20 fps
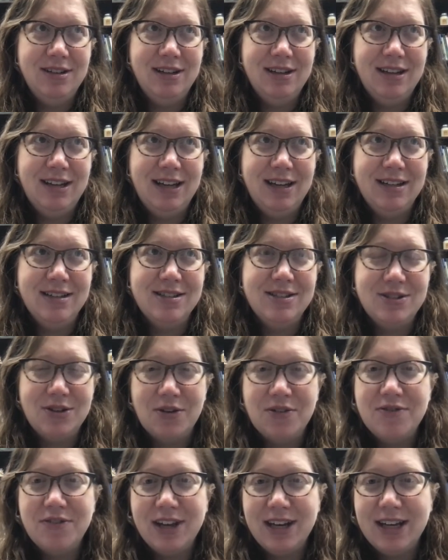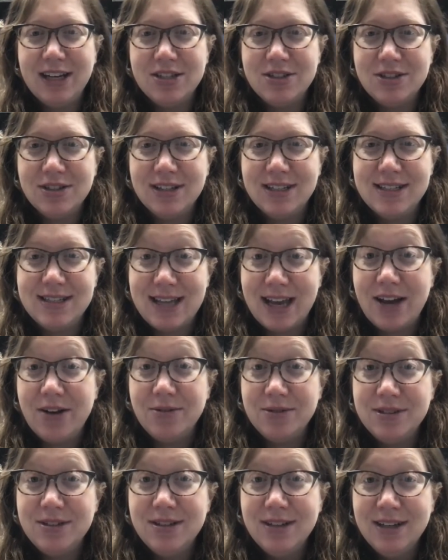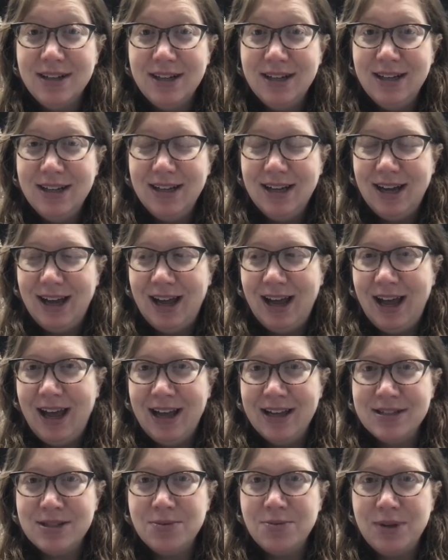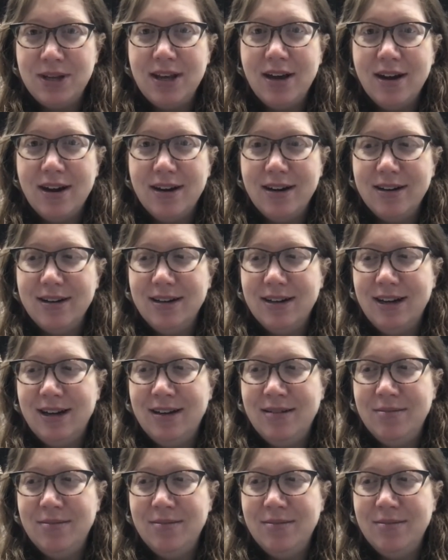that is so financially sound as we are.